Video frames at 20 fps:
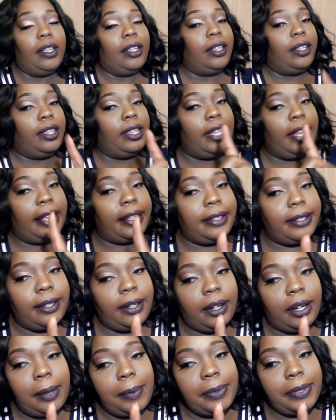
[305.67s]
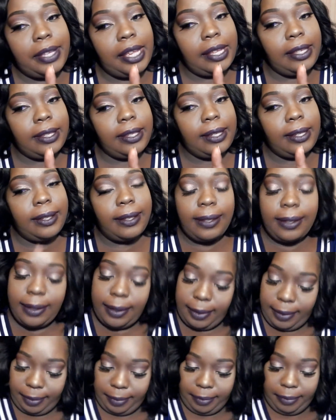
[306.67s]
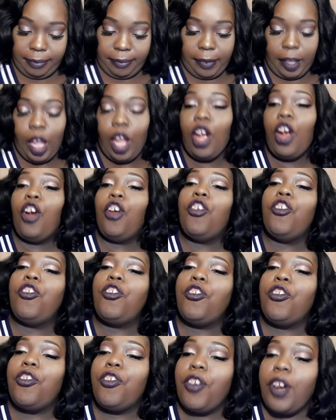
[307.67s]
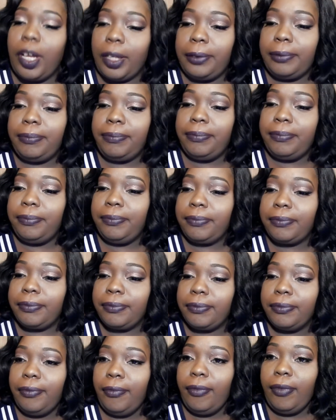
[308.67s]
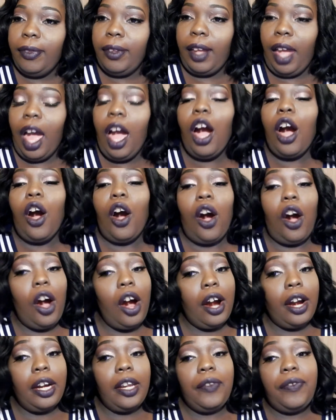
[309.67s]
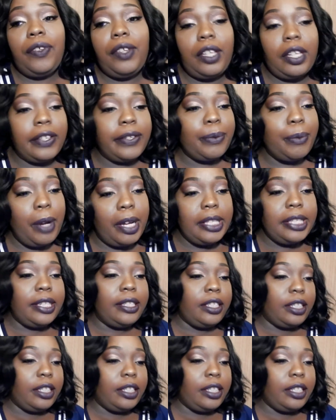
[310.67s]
not circumstances, run. Or if you just want to